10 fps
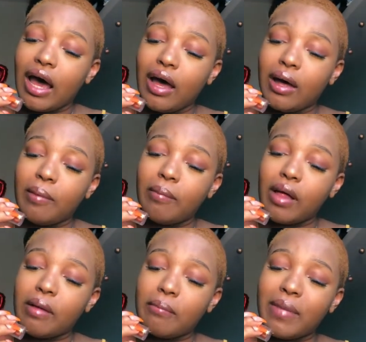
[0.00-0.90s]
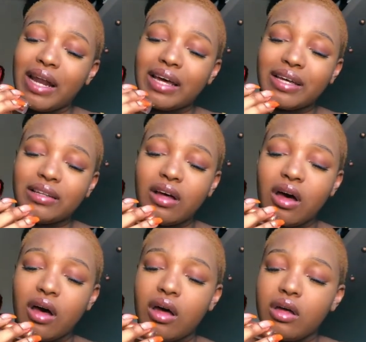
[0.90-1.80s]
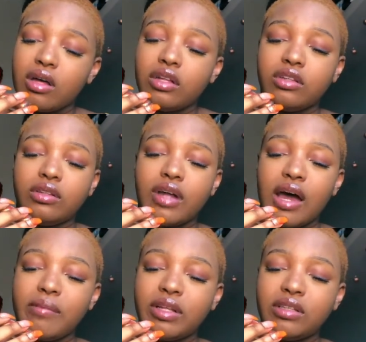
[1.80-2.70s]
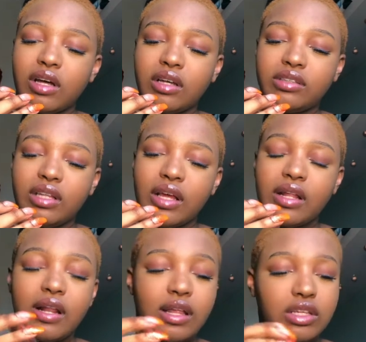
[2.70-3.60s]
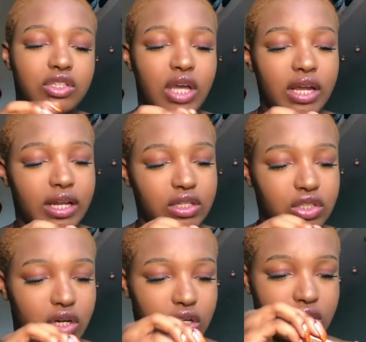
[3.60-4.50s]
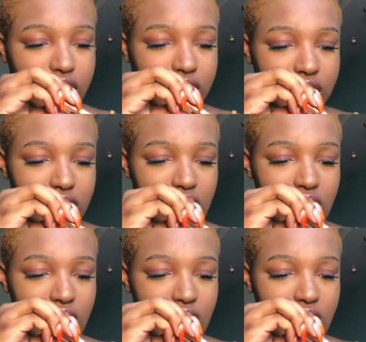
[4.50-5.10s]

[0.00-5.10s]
Manica Dar Diamond Dust in the shade Enchanted.